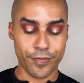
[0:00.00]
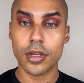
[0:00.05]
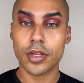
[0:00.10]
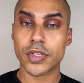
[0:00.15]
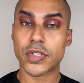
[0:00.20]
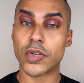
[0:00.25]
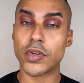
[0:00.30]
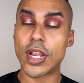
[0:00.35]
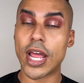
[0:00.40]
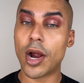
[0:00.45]

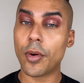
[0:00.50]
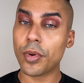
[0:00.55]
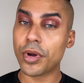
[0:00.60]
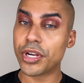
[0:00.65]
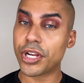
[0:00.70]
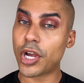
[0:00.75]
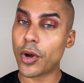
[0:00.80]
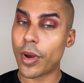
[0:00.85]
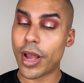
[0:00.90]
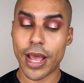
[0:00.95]
So now we're gonna
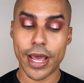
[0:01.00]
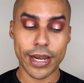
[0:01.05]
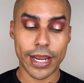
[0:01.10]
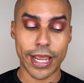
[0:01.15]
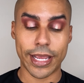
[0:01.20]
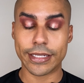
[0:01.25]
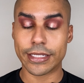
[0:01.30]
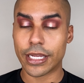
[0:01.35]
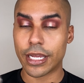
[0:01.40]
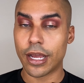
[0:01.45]
go ahead
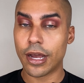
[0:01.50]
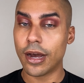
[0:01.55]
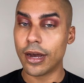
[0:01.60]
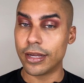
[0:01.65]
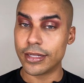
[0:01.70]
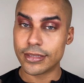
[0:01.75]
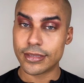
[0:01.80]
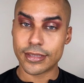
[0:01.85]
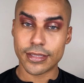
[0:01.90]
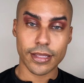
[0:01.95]
and
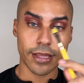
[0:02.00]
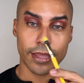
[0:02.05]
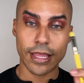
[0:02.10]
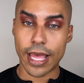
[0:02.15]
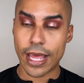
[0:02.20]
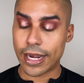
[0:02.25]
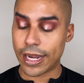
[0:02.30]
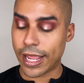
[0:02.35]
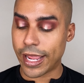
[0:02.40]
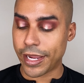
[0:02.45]
cut
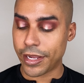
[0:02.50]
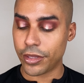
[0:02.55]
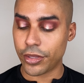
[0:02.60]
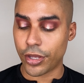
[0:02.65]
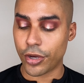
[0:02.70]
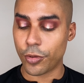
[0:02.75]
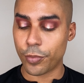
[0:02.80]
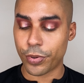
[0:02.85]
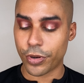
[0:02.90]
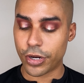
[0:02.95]
that
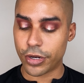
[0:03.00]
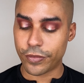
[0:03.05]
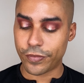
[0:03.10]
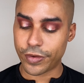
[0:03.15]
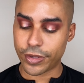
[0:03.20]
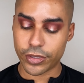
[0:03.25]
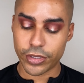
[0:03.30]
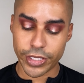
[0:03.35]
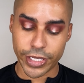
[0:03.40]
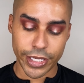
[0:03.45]
halo
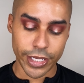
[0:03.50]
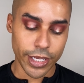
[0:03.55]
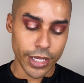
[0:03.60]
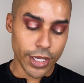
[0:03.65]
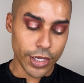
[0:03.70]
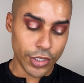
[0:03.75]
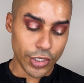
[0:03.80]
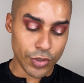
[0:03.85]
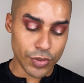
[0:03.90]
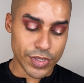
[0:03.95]
perfectly
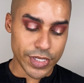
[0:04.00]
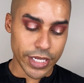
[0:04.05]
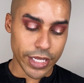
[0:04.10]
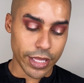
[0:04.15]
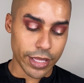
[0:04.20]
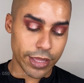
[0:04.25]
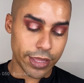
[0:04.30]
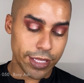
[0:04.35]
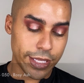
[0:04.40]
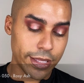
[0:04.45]

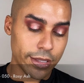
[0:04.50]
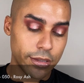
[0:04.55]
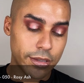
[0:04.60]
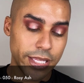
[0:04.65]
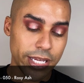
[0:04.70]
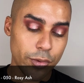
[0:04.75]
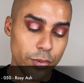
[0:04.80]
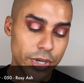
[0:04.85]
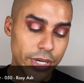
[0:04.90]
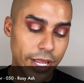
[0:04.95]
using the
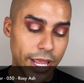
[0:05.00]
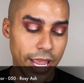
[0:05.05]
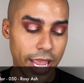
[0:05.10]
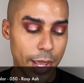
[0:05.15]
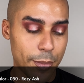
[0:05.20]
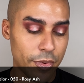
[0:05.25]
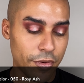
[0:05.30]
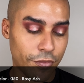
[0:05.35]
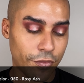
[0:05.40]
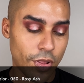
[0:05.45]
Liquid
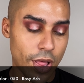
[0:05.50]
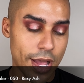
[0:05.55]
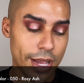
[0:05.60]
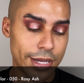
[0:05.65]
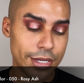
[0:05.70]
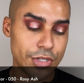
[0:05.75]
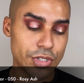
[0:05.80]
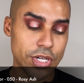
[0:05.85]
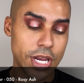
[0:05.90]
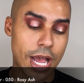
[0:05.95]

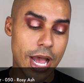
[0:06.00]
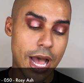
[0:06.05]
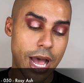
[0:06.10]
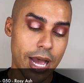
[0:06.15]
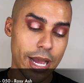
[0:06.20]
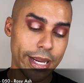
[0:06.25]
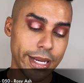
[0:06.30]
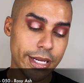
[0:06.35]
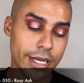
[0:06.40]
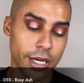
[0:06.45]
Camouflage
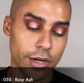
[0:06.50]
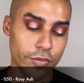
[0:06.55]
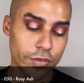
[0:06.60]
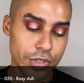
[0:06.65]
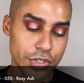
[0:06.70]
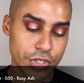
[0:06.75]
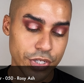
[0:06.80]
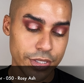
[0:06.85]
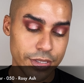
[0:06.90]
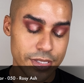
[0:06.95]
High
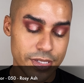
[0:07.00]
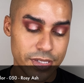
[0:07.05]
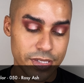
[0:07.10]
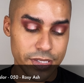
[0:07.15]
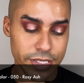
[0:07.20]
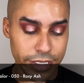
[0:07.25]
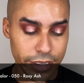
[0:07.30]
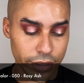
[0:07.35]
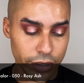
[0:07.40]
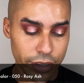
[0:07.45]
Coverage
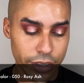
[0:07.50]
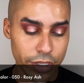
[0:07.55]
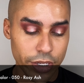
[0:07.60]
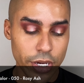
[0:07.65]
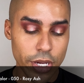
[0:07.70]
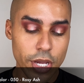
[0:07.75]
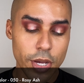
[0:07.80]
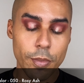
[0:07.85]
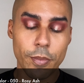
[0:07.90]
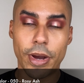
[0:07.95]
Concealer
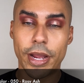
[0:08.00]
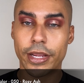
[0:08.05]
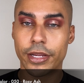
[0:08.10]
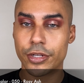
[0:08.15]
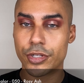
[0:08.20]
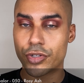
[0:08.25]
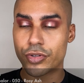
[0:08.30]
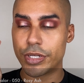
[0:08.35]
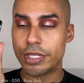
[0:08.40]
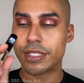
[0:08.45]
by
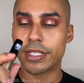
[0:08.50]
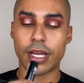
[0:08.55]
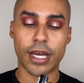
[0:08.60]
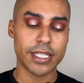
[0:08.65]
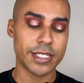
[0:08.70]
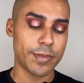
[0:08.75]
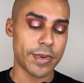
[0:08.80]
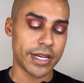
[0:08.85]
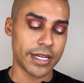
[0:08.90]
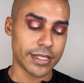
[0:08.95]
Catrice
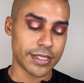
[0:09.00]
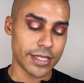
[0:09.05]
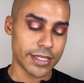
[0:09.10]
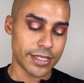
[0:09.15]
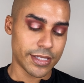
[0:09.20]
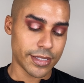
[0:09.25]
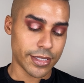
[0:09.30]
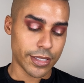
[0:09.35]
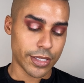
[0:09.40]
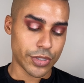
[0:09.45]
Cosmetics. This
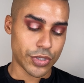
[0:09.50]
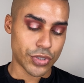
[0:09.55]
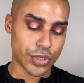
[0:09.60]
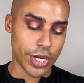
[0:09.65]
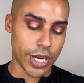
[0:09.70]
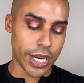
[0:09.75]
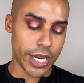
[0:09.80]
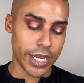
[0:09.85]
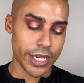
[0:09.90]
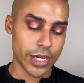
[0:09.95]
is in the
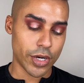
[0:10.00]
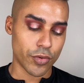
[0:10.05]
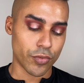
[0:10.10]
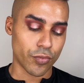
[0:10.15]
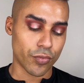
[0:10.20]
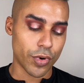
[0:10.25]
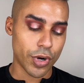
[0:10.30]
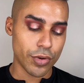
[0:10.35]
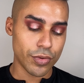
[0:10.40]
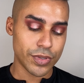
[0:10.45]
shade
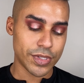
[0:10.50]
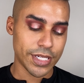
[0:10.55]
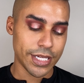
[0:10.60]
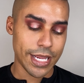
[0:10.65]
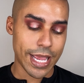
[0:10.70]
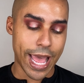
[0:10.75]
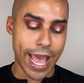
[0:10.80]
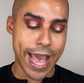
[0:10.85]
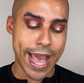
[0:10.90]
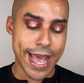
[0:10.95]
Rosy
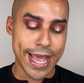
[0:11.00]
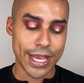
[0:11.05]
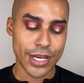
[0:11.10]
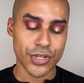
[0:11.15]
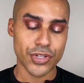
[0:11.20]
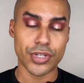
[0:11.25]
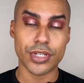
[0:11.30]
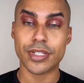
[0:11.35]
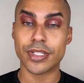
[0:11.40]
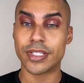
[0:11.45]

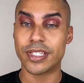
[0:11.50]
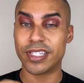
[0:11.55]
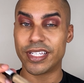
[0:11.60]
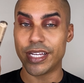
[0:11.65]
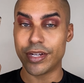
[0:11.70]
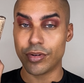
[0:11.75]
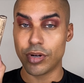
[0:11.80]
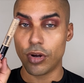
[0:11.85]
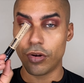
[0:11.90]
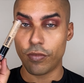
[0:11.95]
Ash
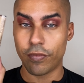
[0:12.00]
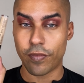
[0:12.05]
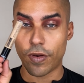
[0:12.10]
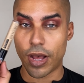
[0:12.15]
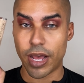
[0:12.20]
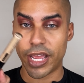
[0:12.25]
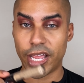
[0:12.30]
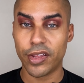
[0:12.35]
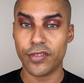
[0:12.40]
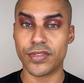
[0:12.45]

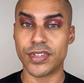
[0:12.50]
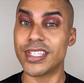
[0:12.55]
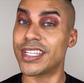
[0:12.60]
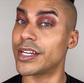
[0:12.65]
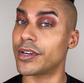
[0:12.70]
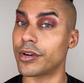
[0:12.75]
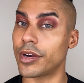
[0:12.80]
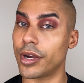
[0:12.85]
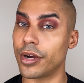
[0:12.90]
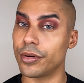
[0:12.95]
050.
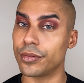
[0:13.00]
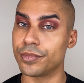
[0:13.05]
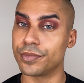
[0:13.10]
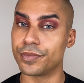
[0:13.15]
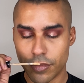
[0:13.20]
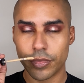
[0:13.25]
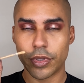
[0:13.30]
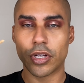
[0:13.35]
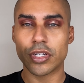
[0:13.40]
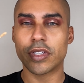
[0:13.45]

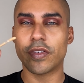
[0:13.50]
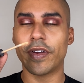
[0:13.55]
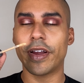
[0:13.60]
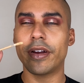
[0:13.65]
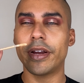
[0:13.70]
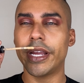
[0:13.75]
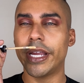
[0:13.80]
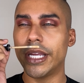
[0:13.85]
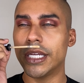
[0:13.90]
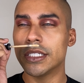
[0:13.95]
There's a
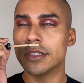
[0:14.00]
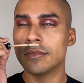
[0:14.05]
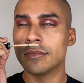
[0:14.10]
very